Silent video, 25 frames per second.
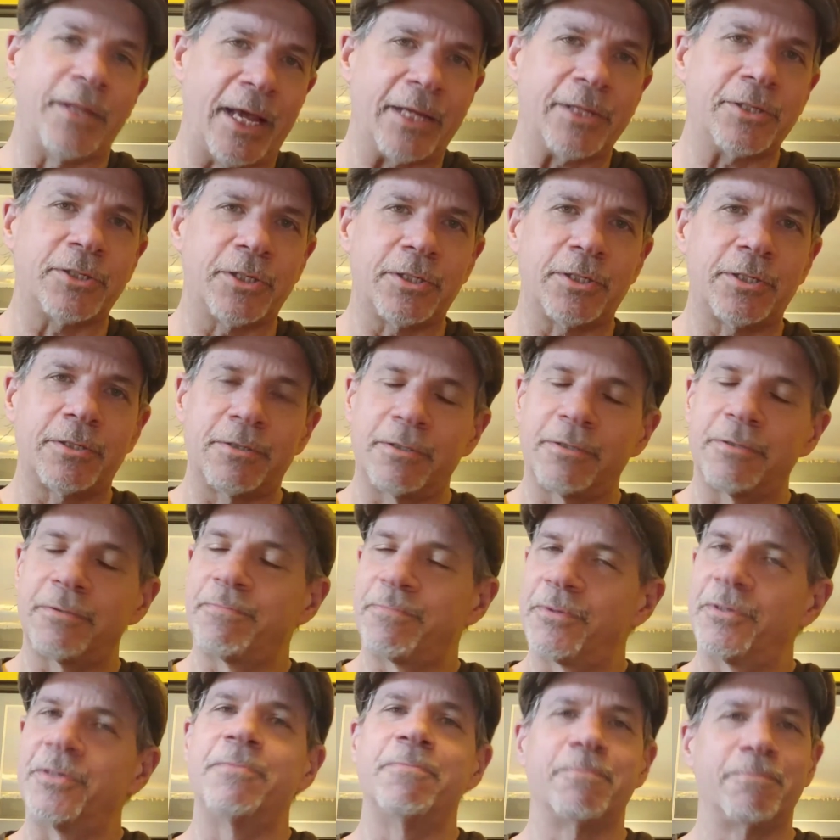That's
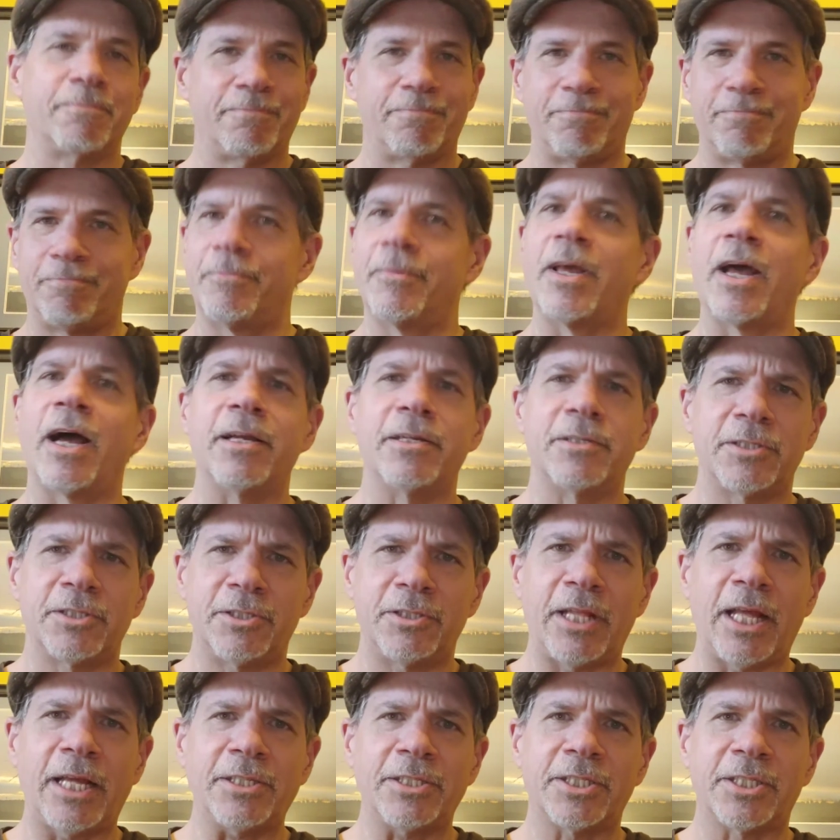
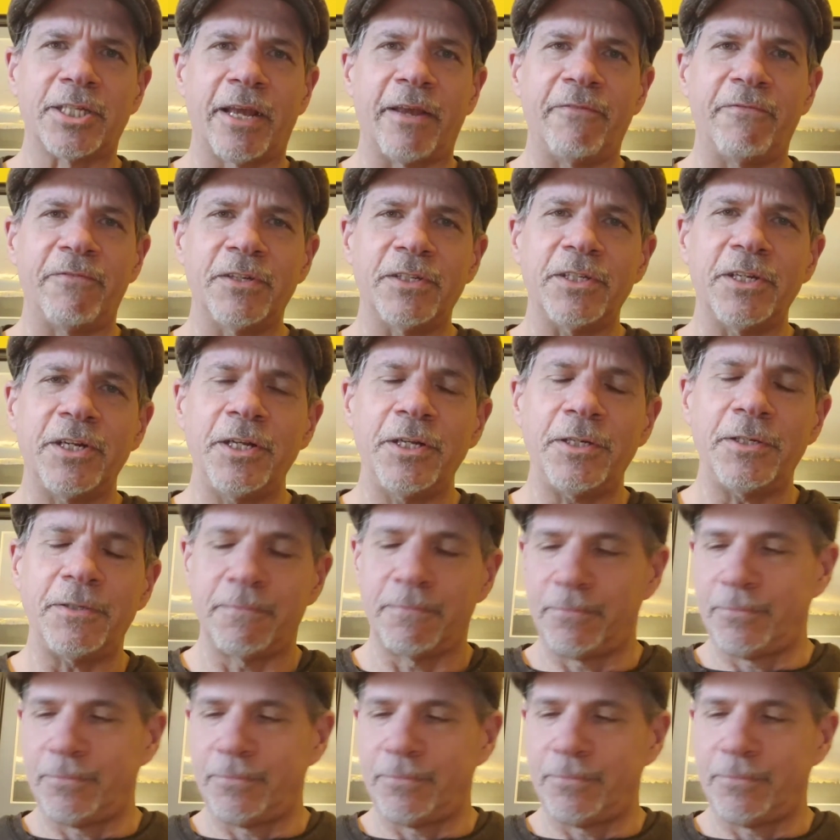safe, isn't it?